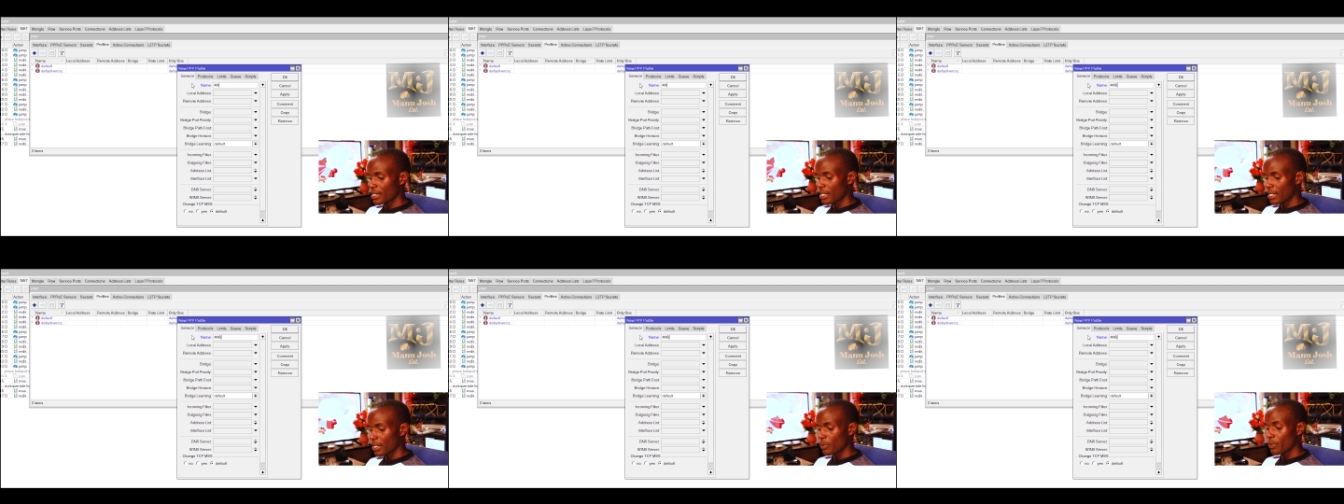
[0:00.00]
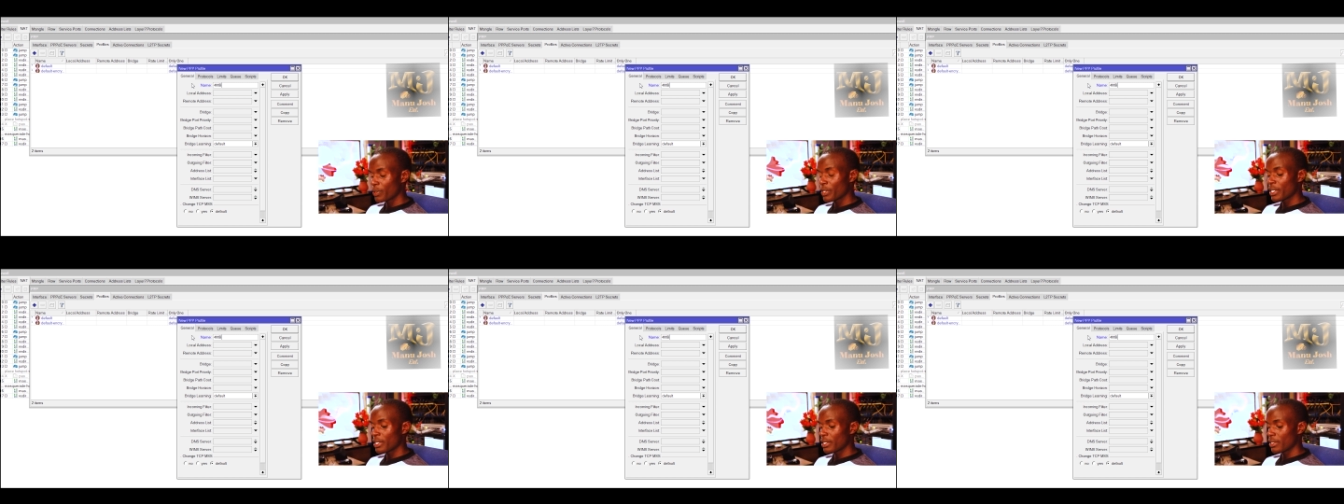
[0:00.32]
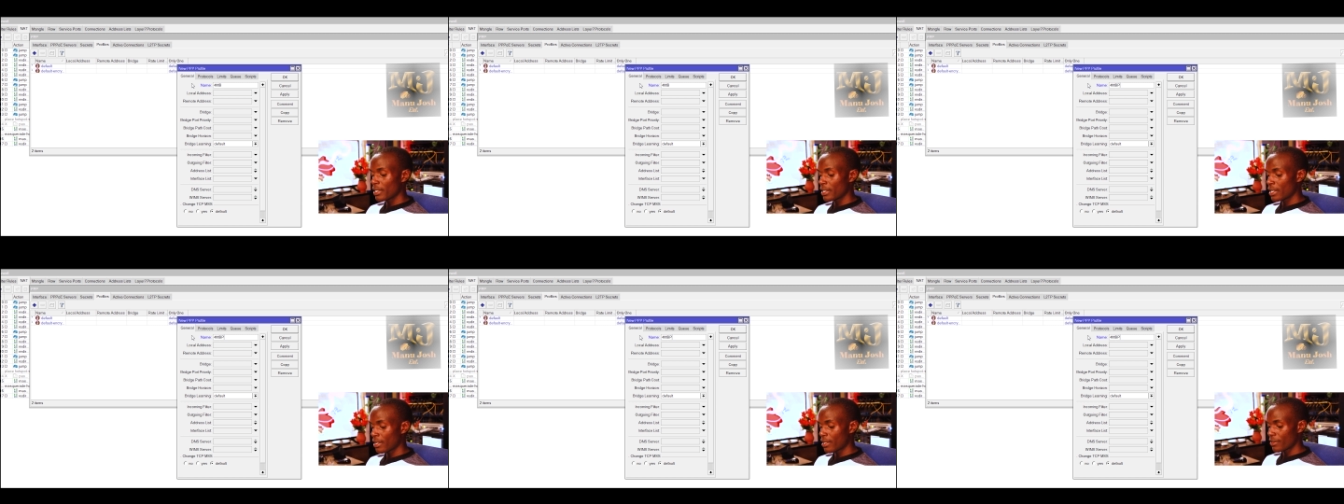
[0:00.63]
say
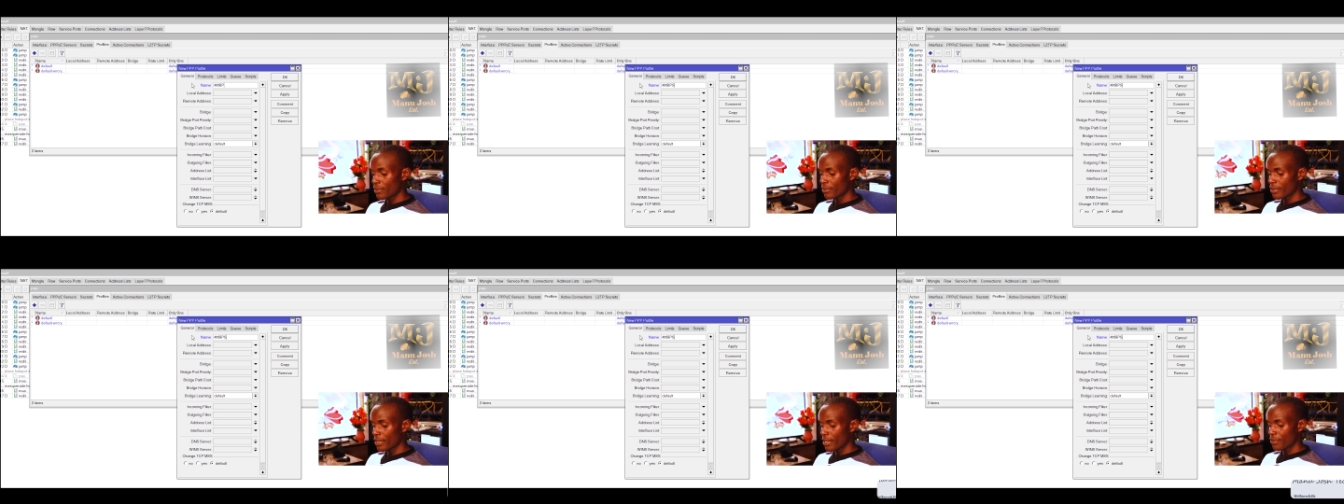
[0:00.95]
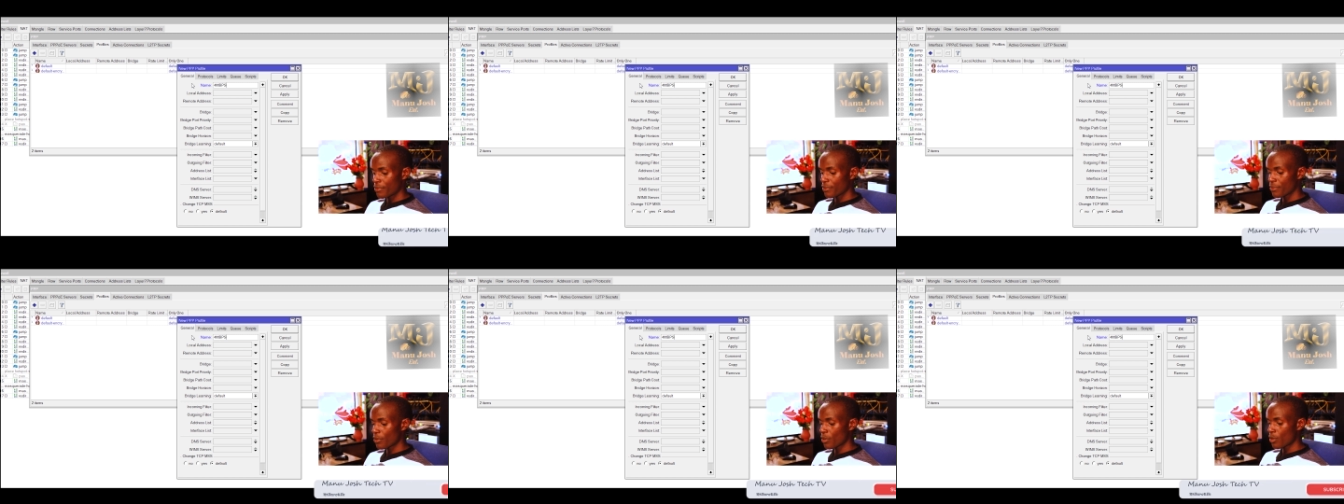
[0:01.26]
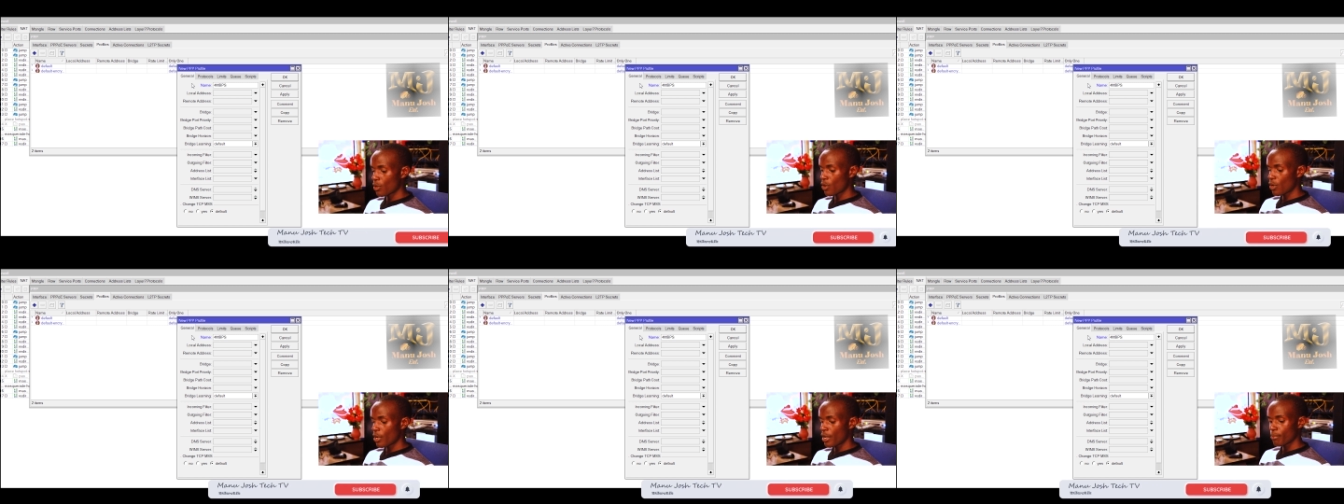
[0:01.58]
we have
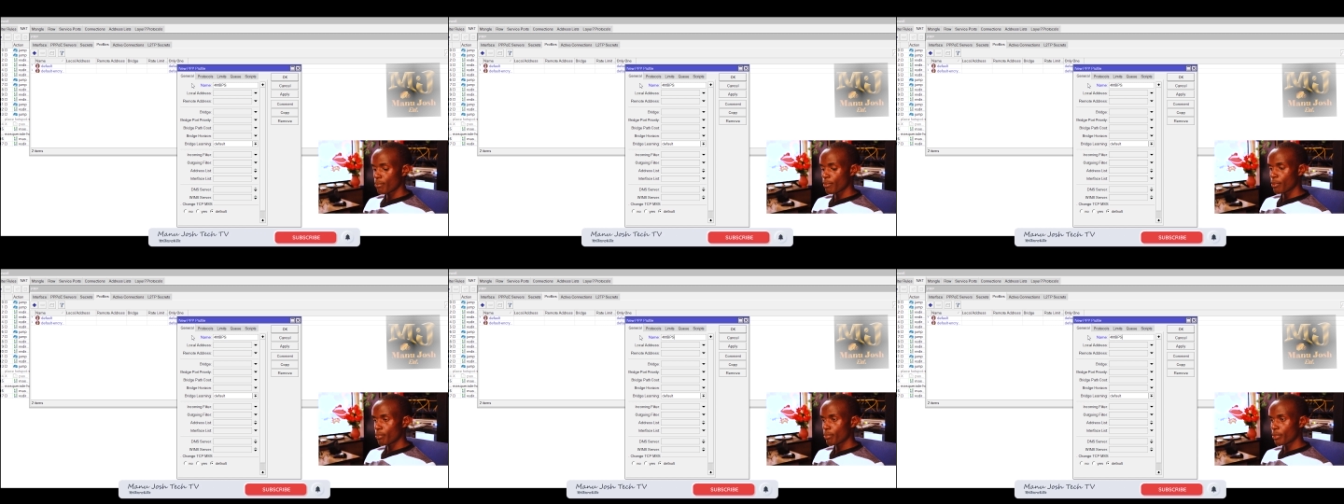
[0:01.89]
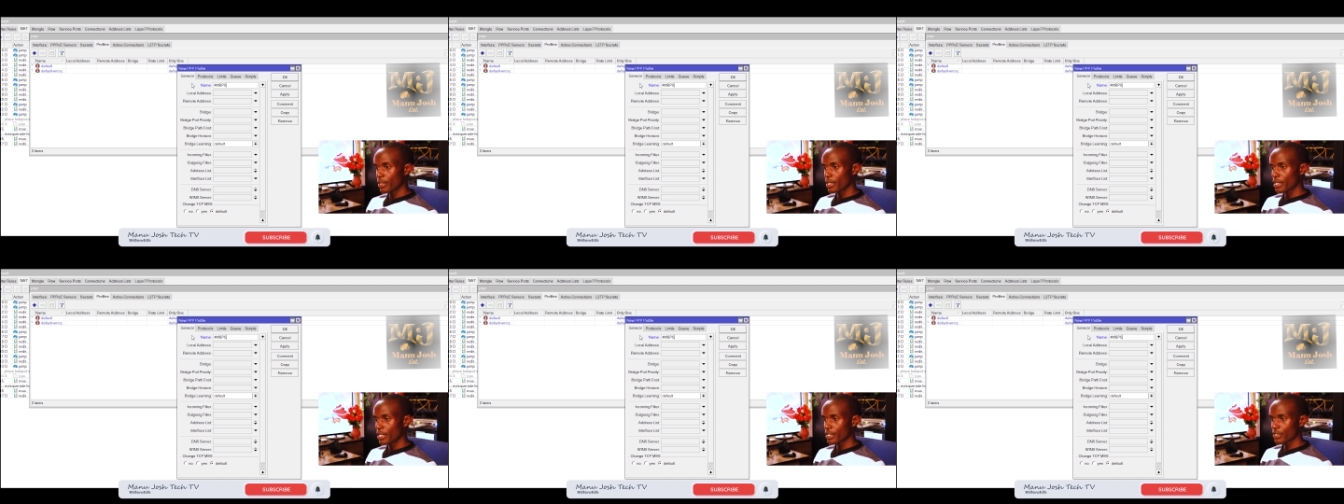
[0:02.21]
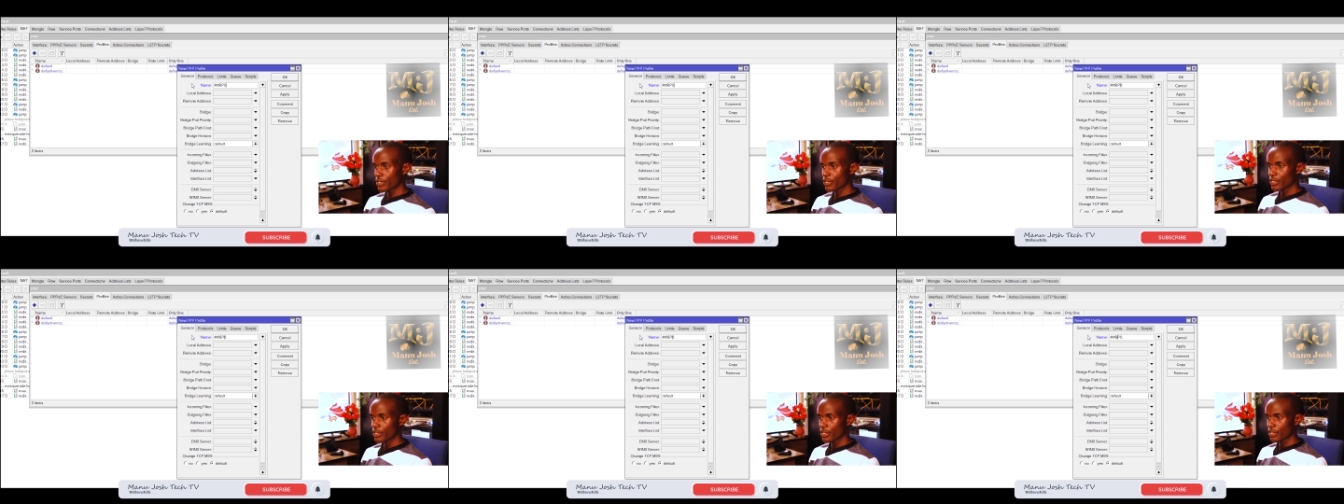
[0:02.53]
4
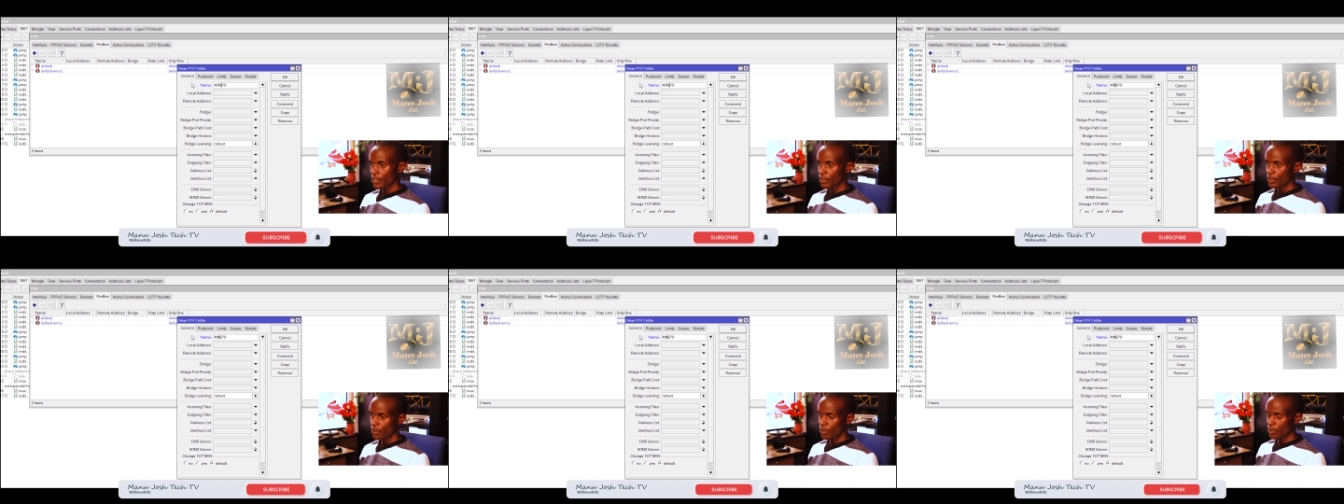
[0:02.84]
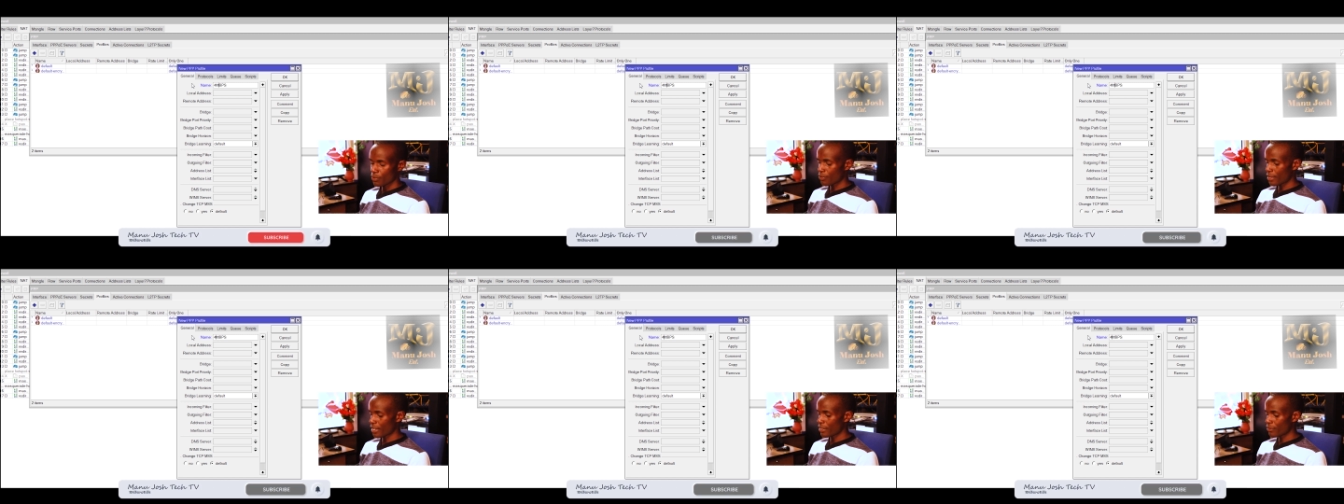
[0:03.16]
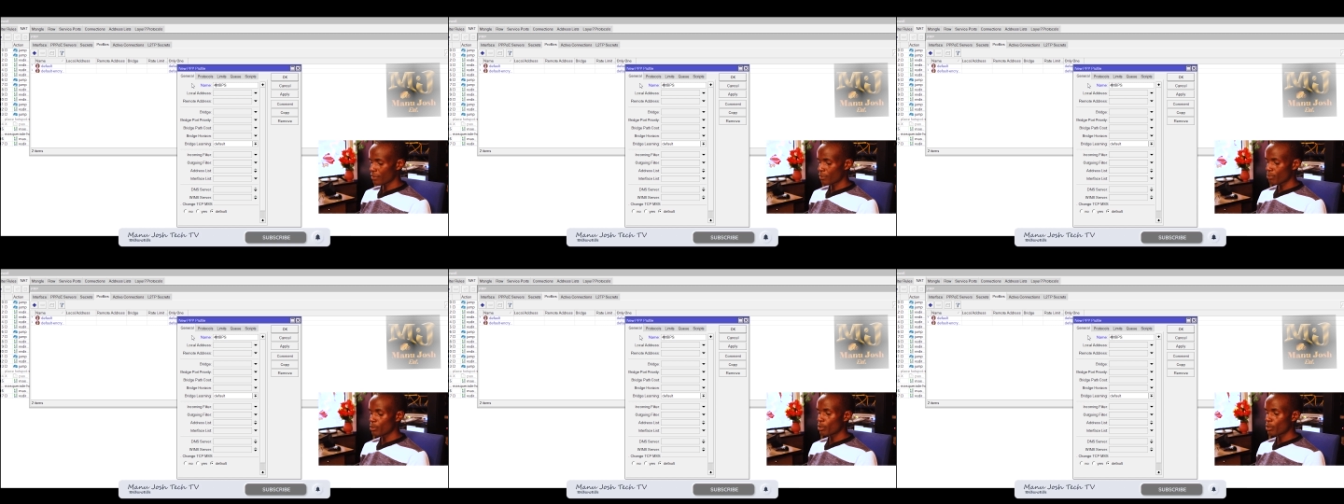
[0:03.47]
MBPS or 5